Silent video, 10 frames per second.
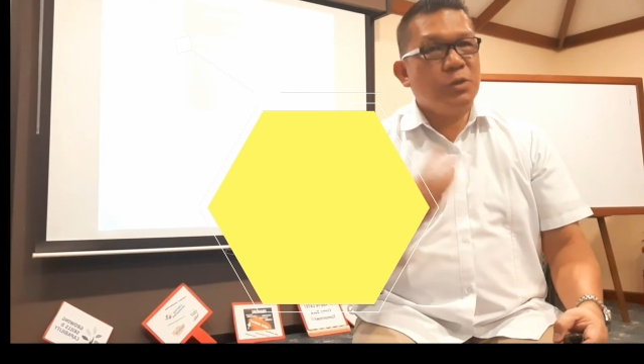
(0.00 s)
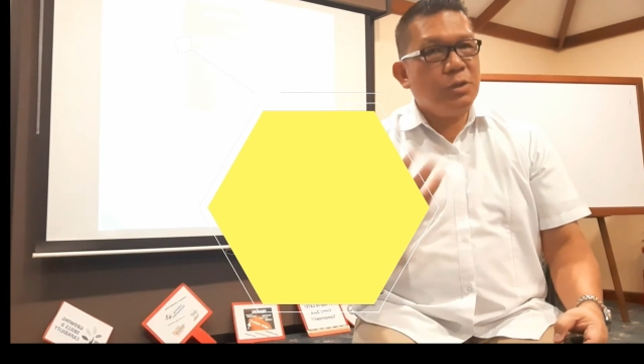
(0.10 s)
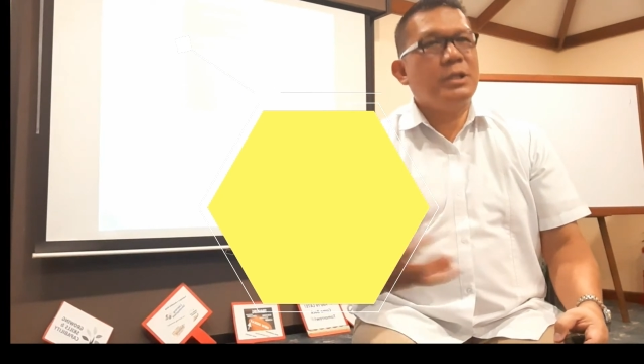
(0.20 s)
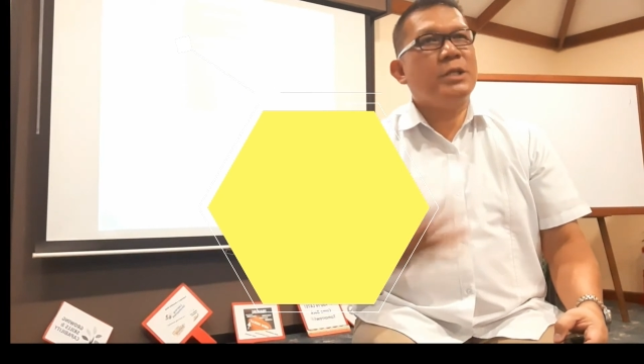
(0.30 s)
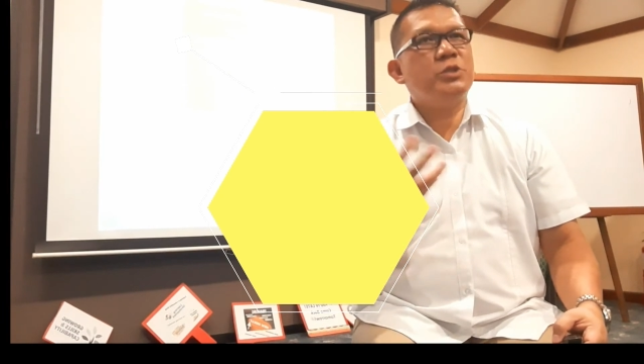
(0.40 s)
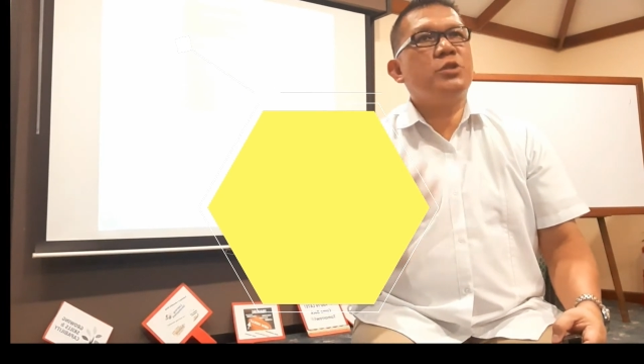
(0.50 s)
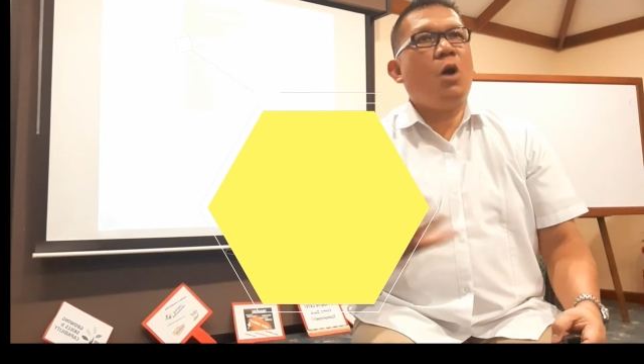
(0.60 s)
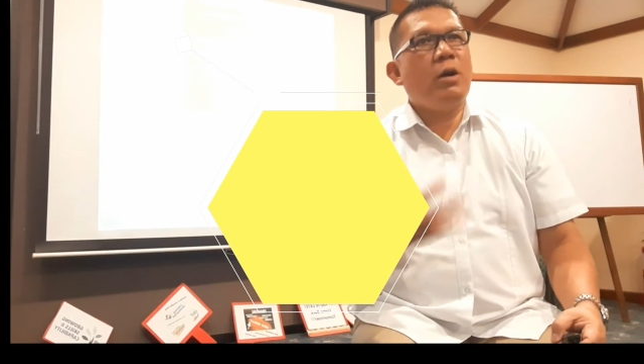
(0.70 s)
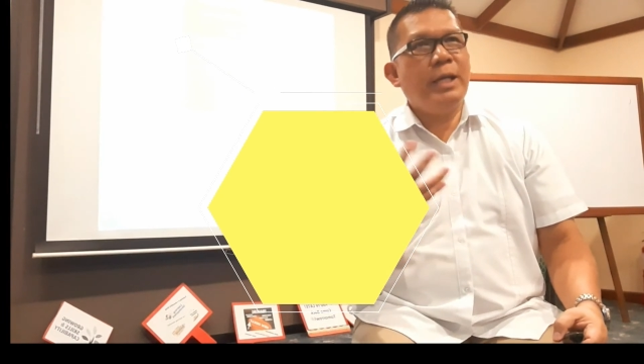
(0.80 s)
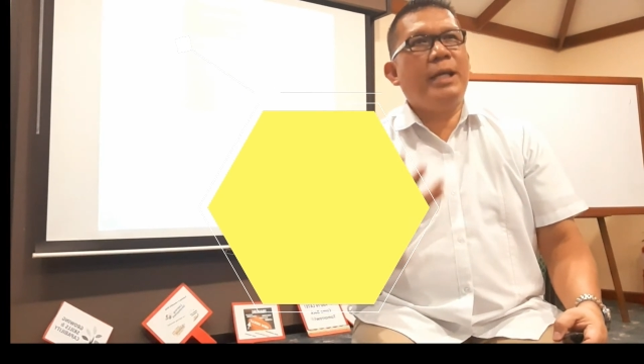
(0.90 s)
just
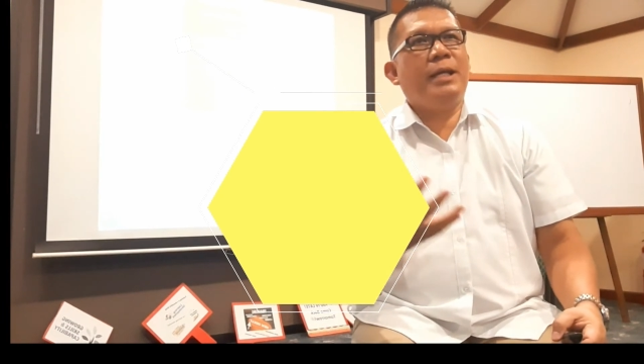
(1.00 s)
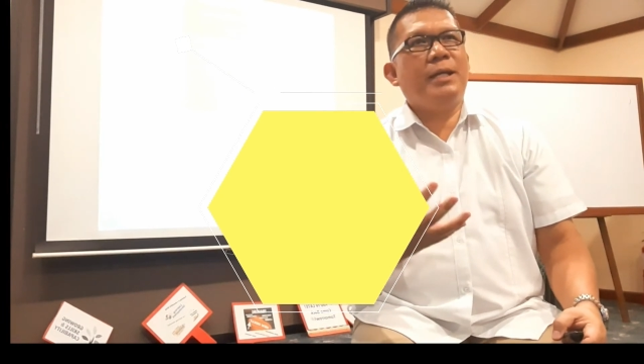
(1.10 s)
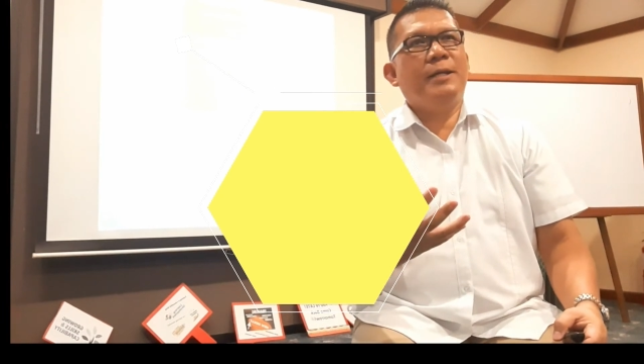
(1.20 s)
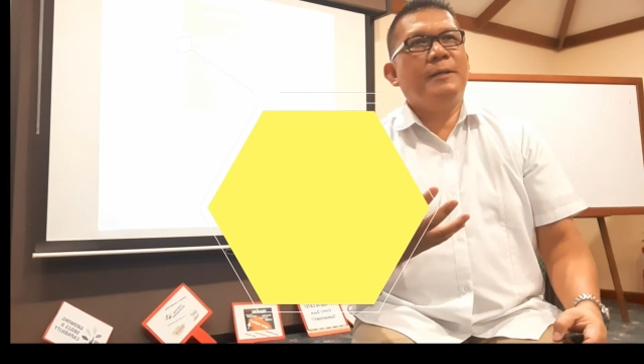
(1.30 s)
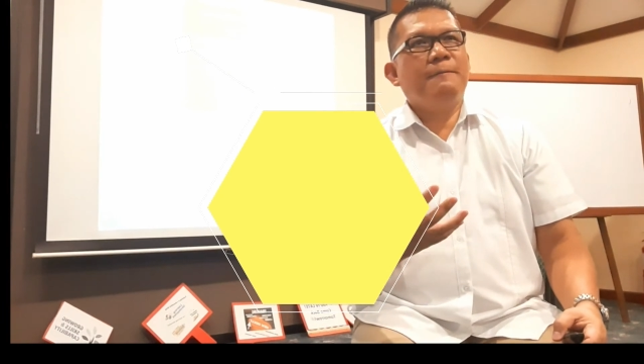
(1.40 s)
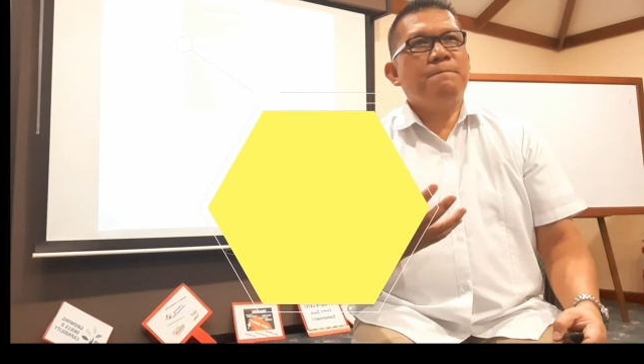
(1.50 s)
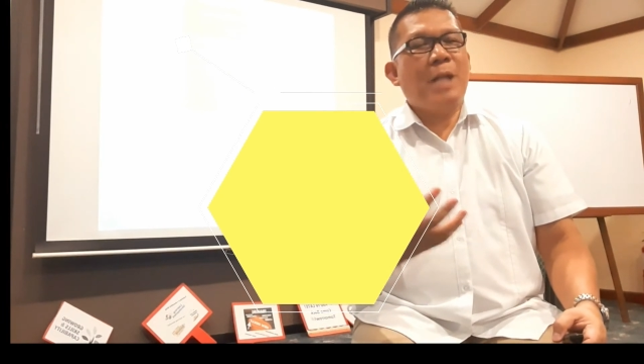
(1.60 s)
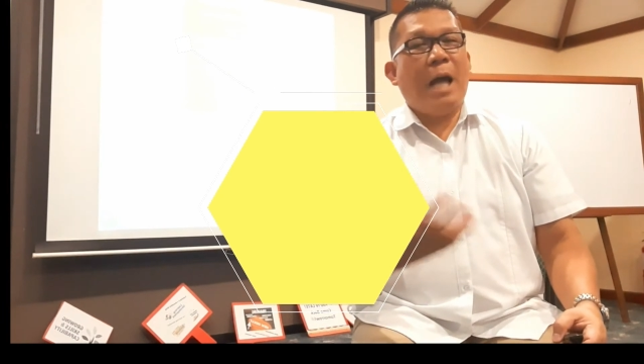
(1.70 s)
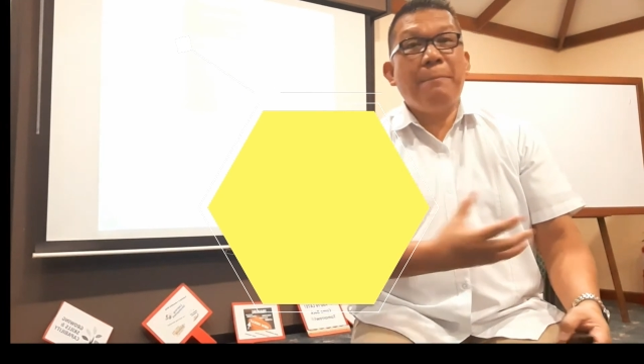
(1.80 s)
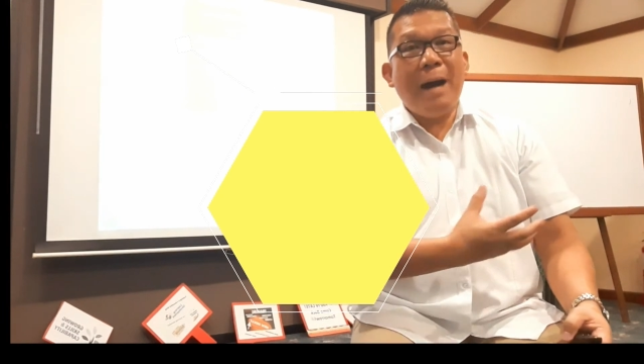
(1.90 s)
talking
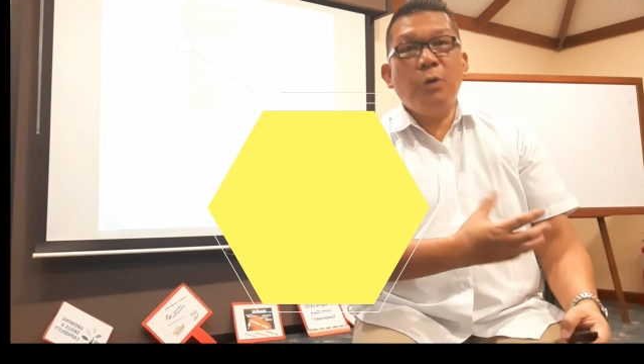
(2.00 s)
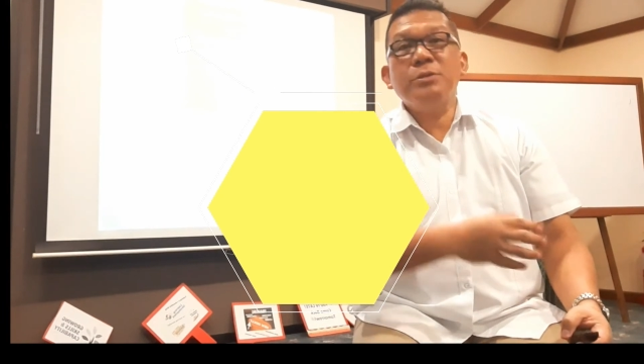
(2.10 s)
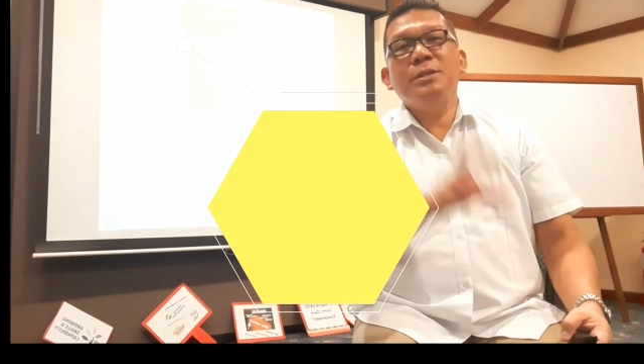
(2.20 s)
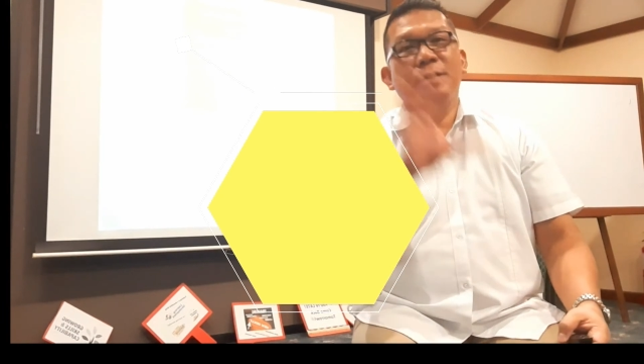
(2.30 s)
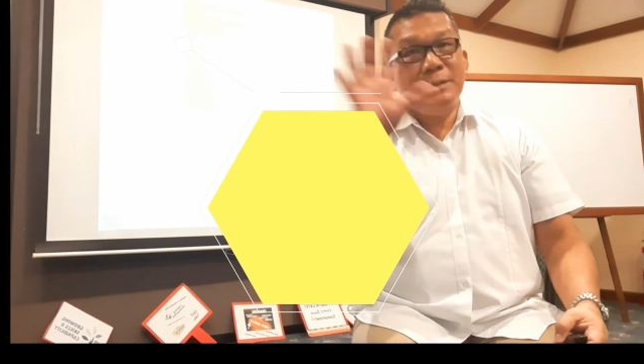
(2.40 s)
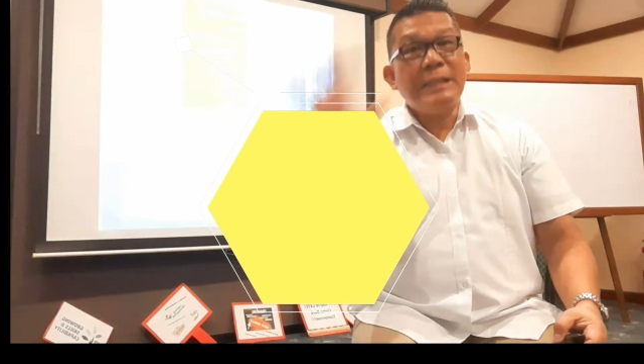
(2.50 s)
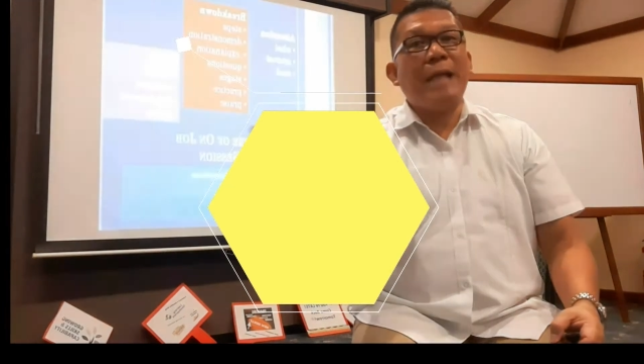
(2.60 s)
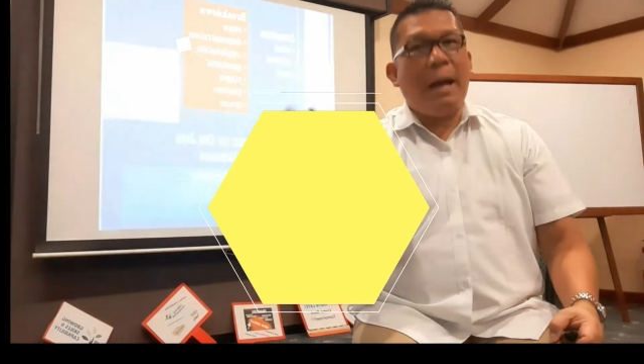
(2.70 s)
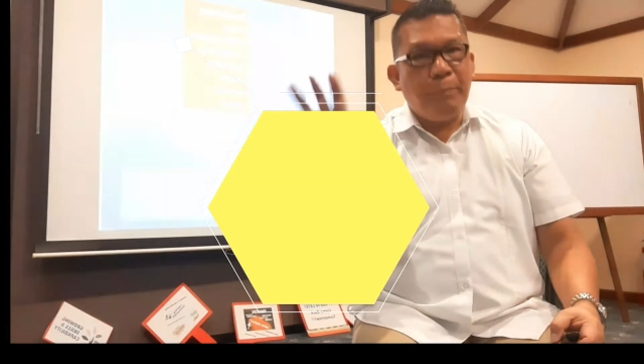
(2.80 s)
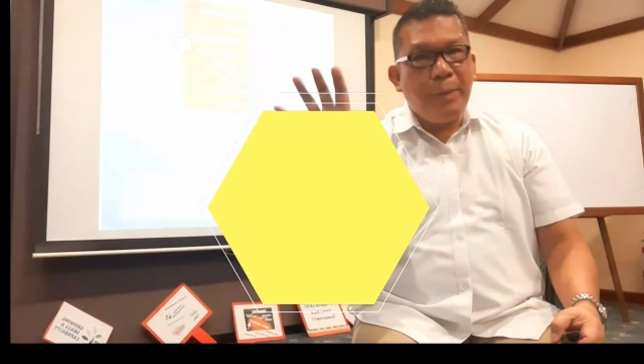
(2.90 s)
about the
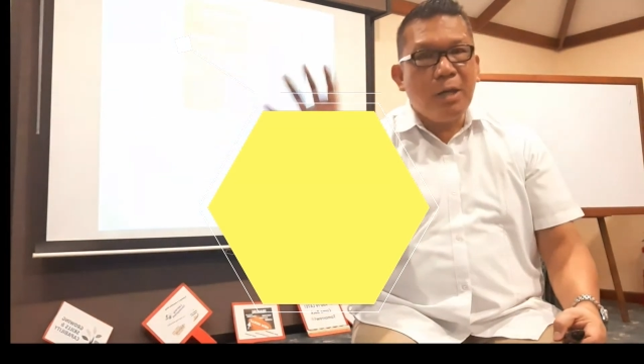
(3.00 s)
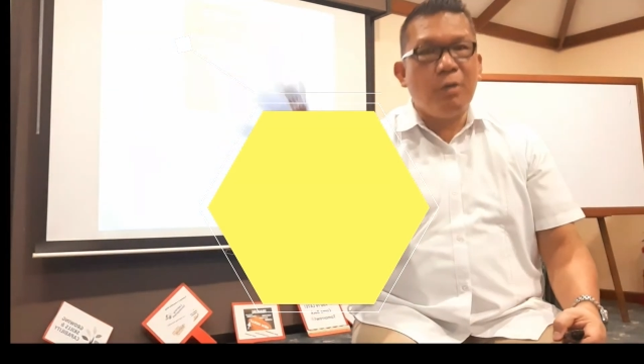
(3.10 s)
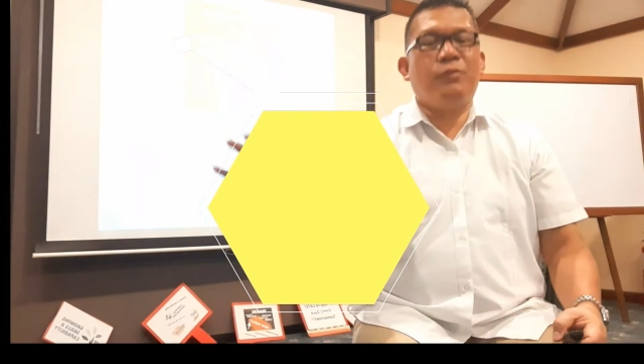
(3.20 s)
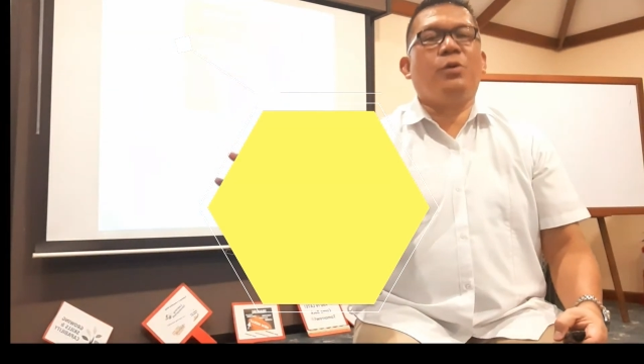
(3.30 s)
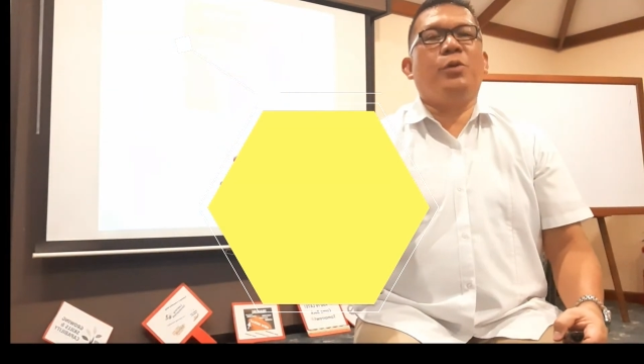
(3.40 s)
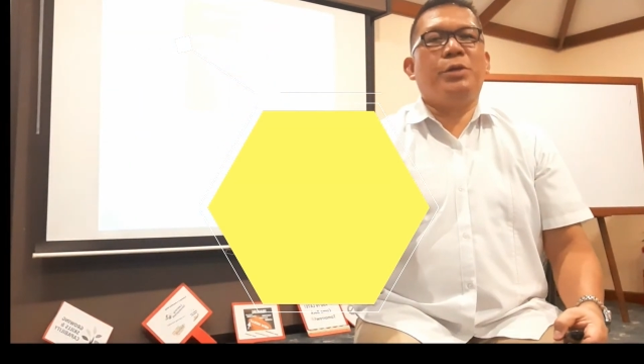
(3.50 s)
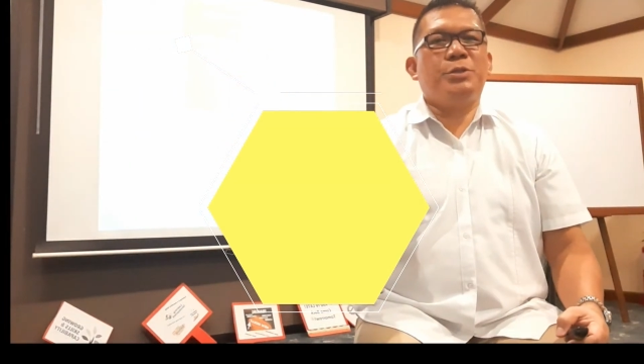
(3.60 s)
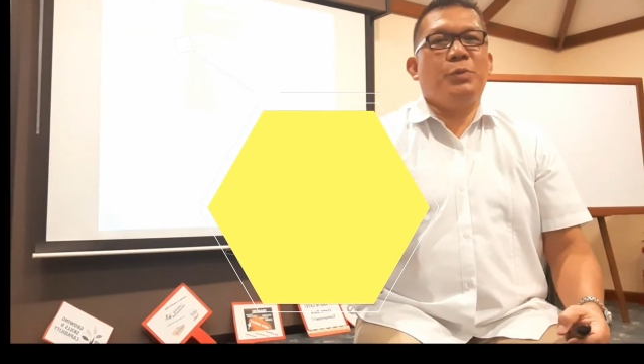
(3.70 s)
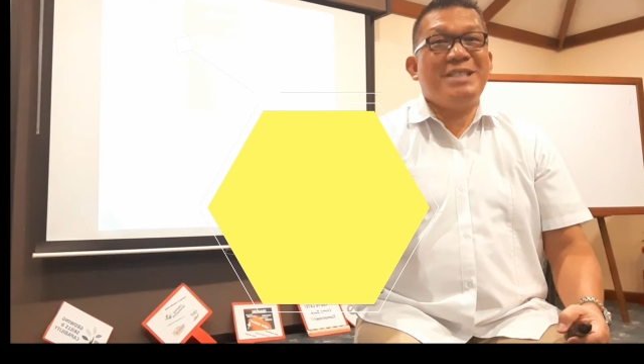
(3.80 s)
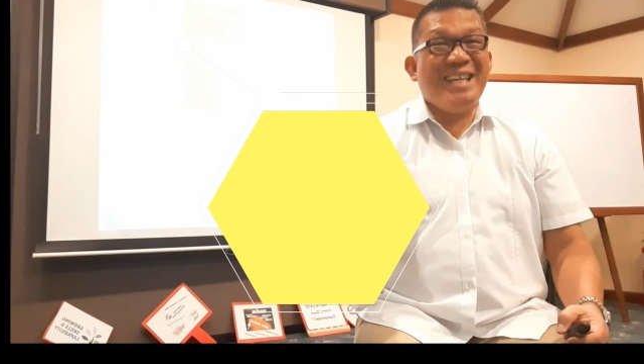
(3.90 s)
topic, of course,
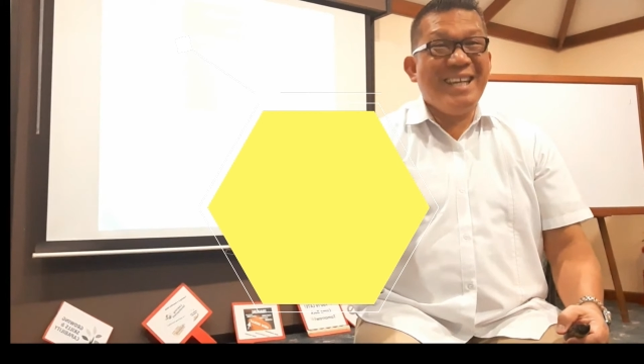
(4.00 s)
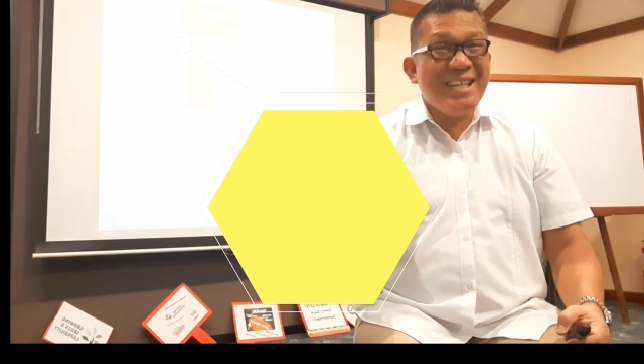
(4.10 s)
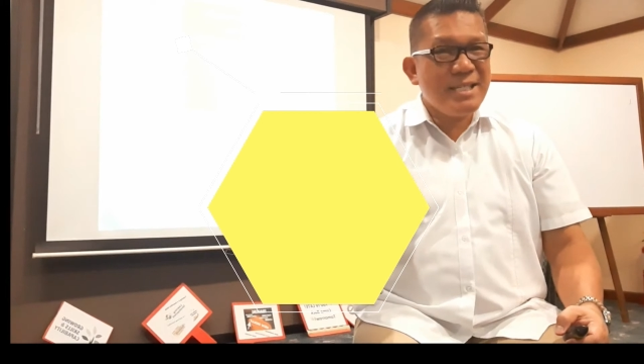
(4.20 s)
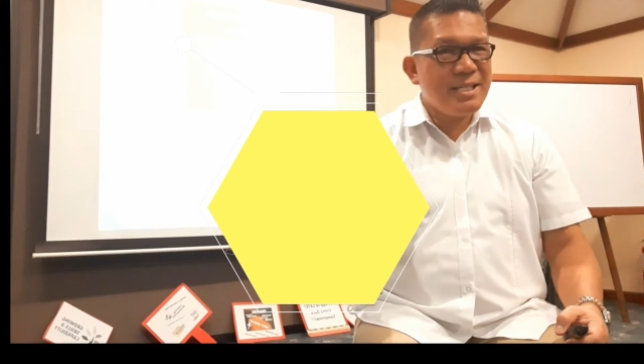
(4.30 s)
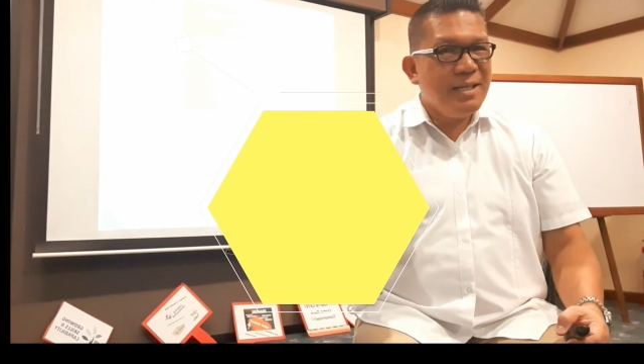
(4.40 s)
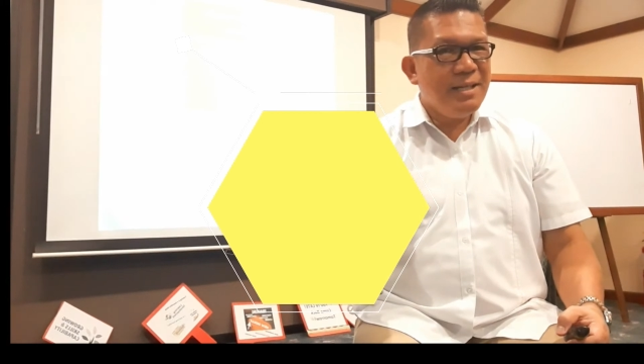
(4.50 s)
which is